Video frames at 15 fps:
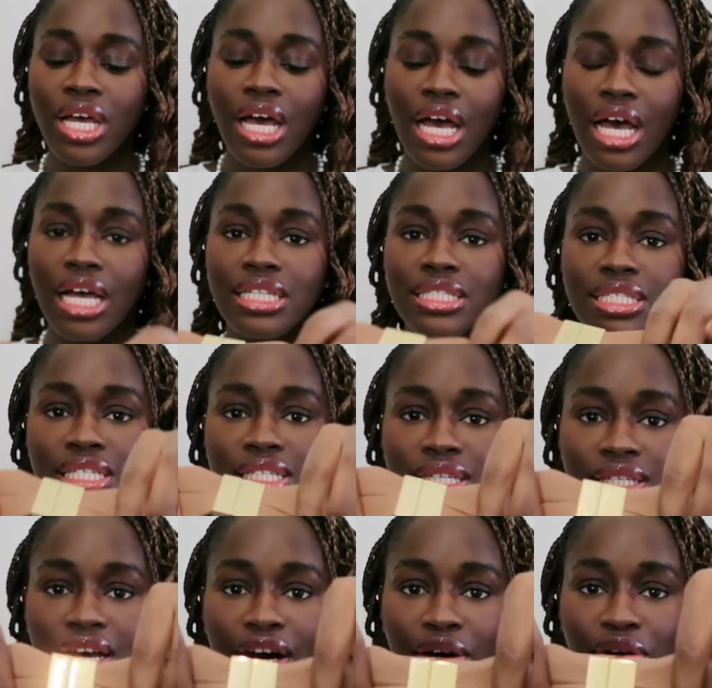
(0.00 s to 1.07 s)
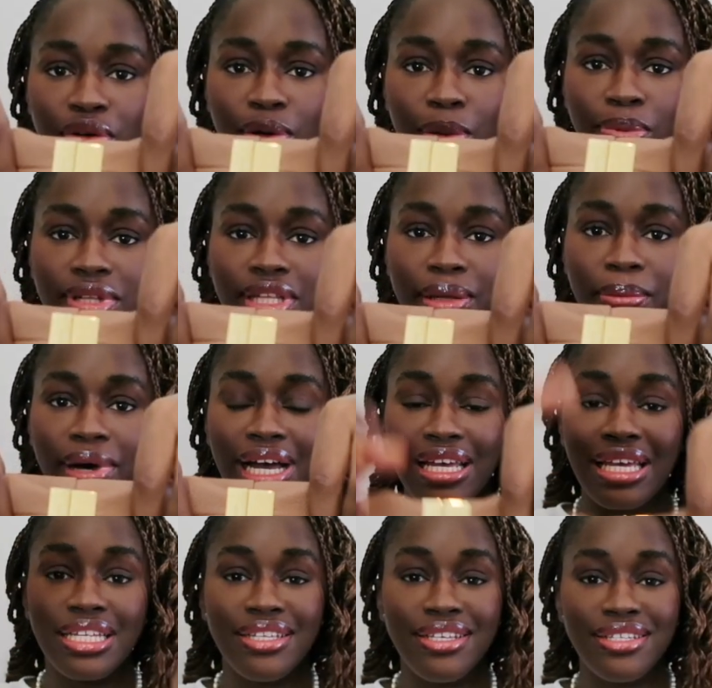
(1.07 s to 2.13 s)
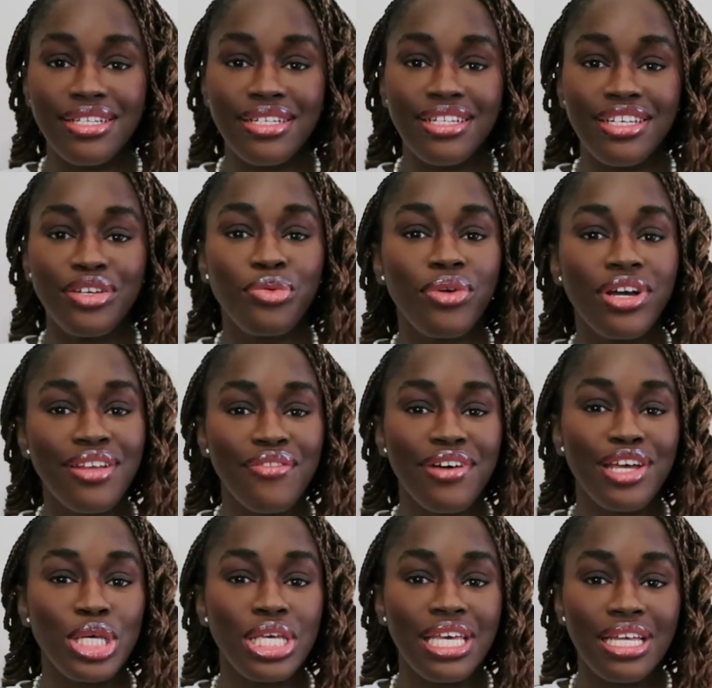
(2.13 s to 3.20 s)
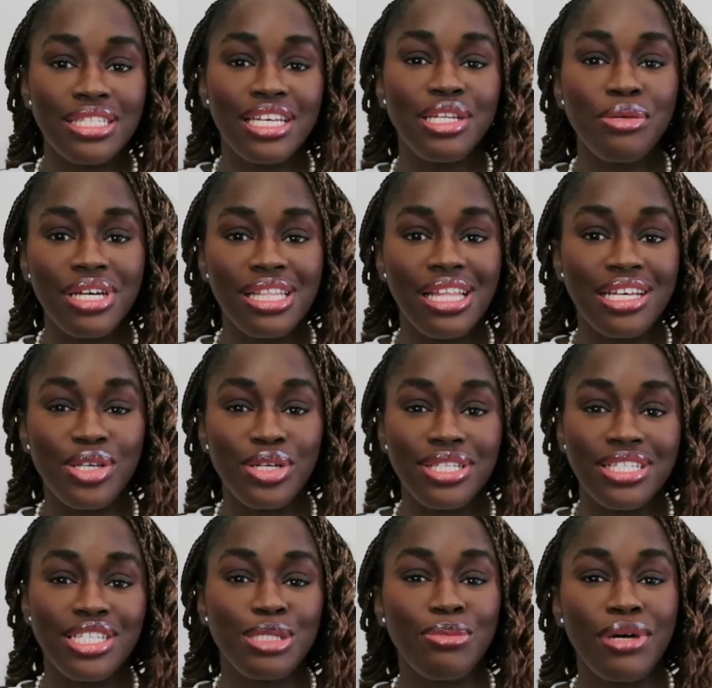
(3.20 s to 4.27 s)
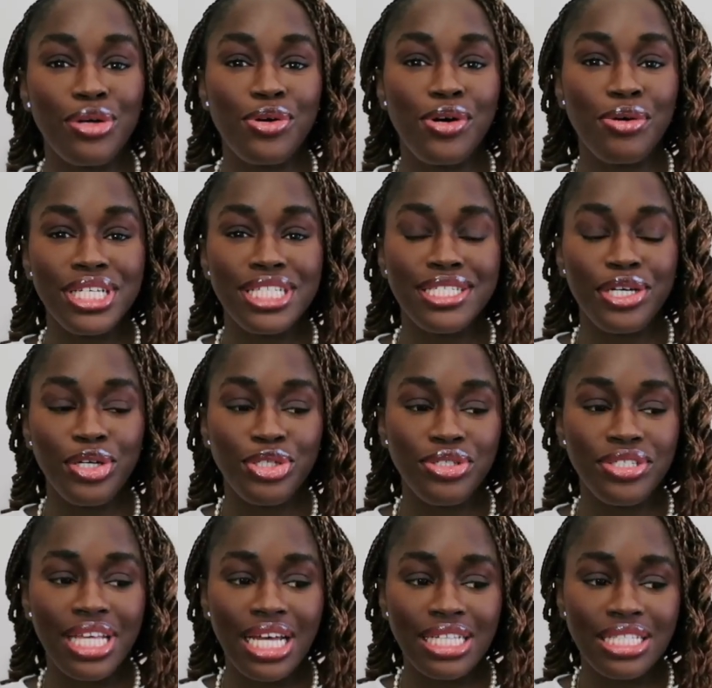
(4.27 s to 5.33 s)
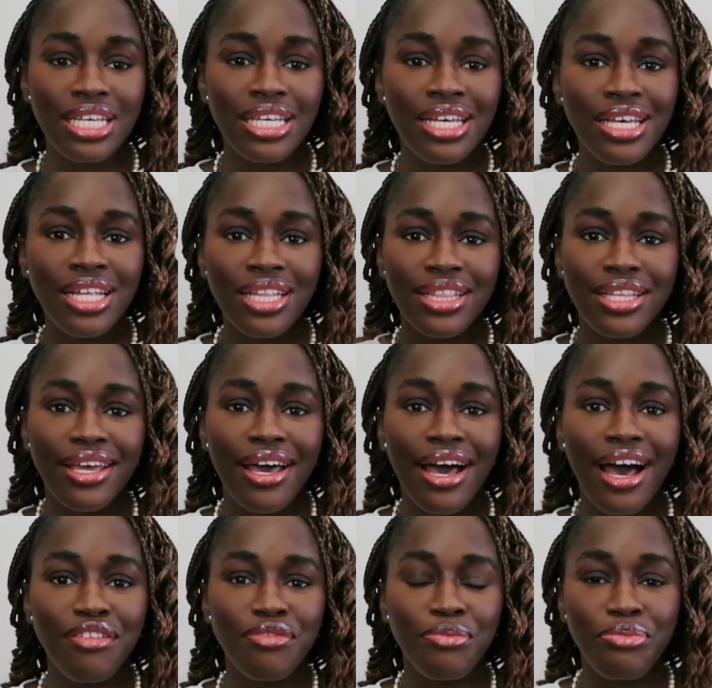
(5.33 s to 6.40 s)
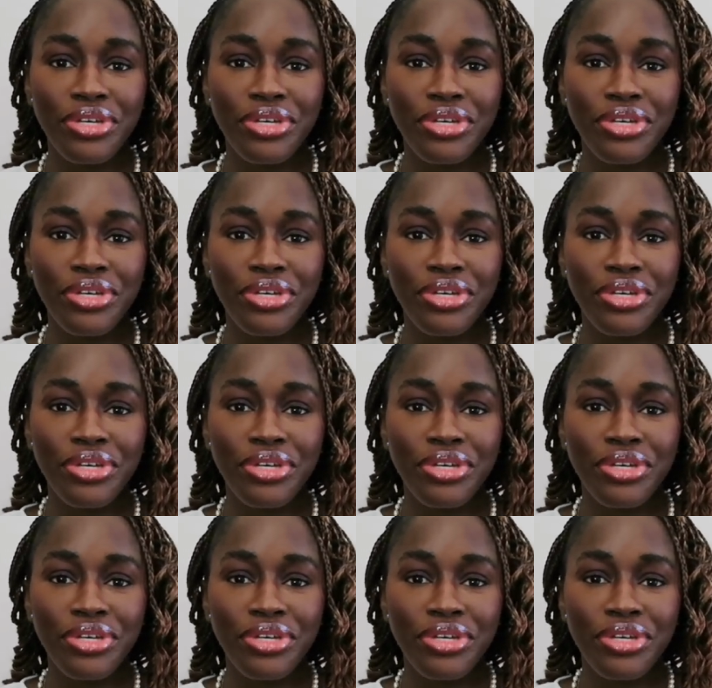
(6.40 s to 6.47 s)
And this is how you open the bag. Initially, whenever you get anywhere that's gotten this bag, will always tell you that they have